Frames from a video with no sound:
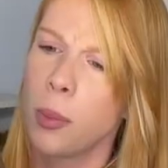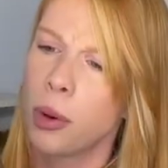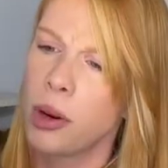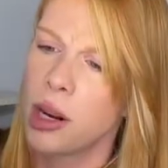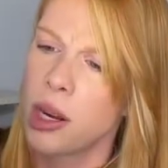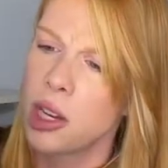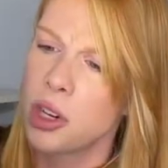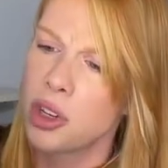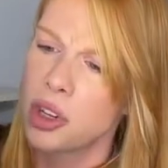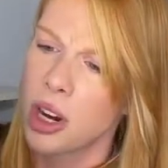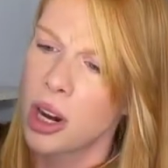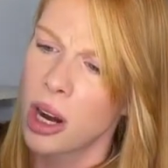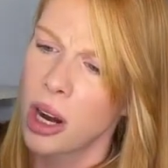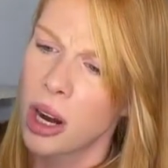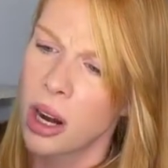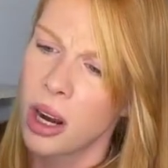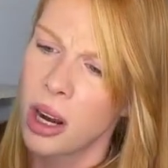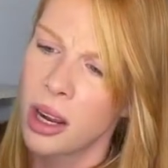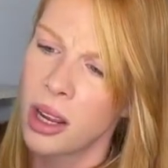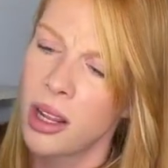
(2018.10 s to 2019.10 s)
pretty
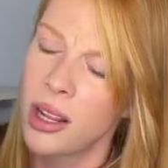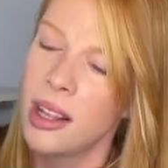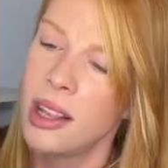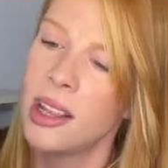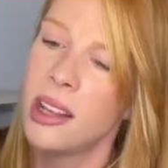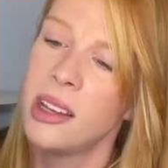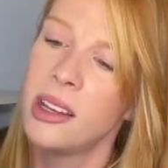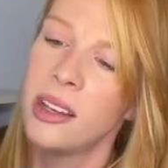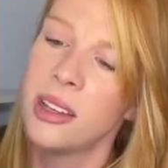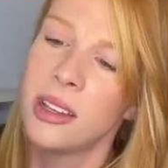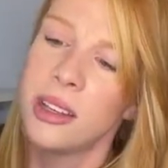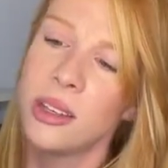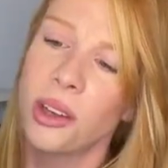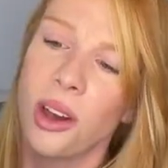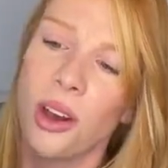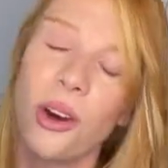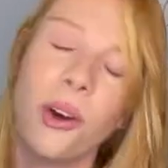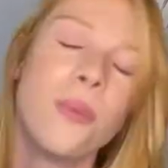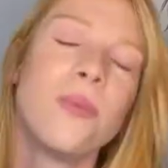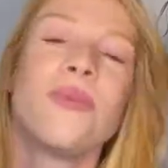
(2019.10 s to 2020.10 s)
sure.
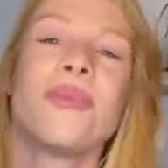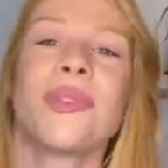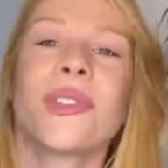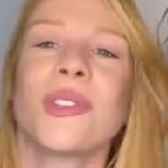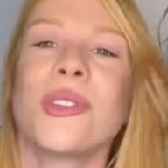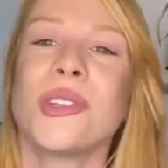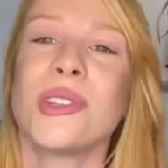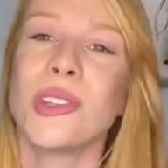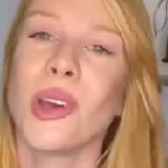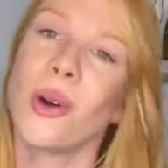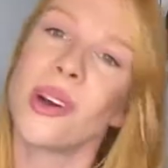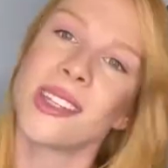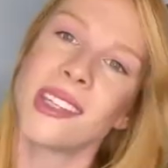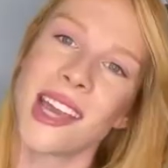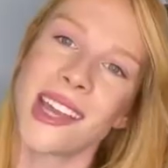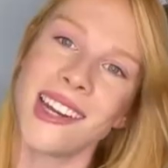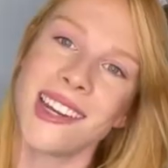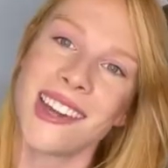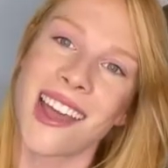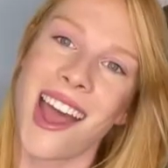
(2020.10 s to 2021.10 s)
So
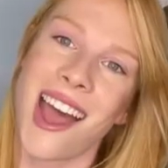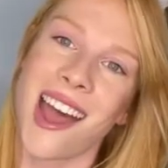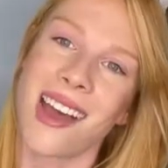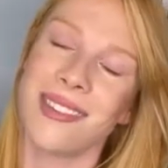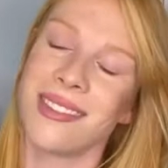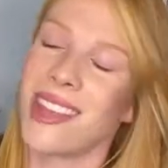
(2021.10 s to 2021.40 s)
excited to have